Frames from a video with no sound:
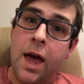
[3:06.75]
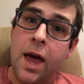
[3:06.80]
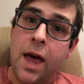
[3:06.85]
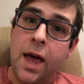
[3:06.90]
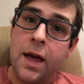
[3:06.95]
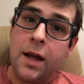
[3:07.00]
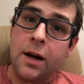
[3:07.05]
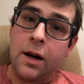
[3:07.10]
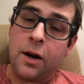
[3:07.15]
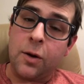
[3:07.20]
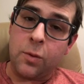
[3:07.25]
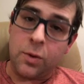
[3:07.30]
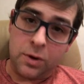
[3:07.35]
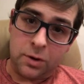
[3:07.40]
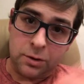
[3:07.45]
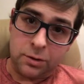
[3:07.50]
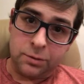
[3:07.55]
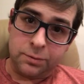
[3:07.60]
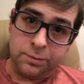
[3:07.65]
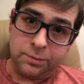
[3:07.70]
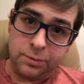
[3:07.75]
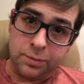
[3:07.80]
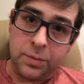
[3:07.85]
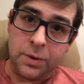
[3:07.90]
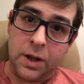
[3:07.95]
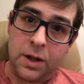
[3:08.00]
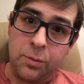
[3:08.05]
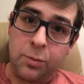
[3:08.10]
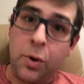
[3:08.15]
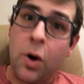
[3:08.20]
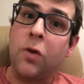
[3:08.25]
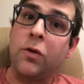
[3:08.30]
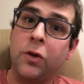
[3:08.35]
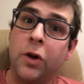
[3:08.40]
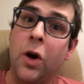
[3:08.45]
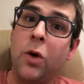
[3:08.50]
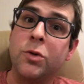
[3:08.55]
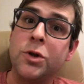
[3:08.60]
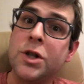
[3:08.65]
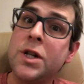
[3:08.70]
and I will get
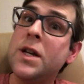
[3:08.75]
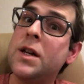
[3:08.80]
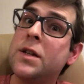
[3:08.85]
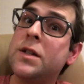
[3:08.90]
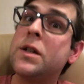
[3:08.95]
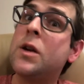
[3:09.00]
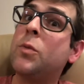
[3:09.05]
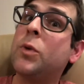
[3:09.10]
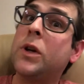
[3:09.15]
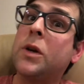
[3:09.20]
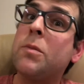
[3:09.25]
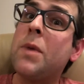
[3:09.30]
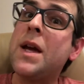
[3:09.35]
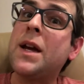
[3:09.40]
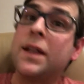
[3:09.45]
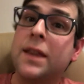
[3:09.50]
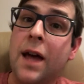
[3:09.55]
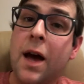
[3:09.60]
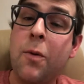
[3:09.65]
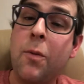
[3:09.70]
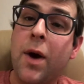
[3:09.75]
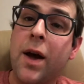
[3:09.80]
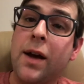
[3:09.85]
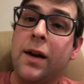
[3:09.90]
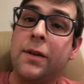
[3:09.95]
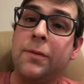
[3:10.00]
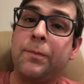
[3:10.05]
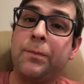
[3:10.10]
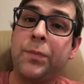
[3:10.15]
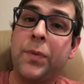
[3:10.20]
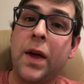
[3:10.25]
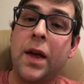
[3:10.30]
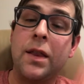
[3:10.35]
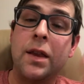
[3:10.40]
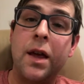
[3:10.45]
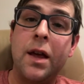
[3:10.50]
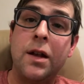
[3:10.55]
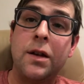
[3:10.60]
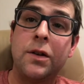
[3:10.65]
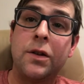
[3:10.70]
provolone cheese, and we can make it that way, and
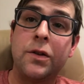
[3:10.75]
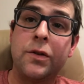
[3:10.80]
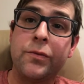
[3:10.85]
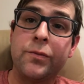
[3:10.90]
then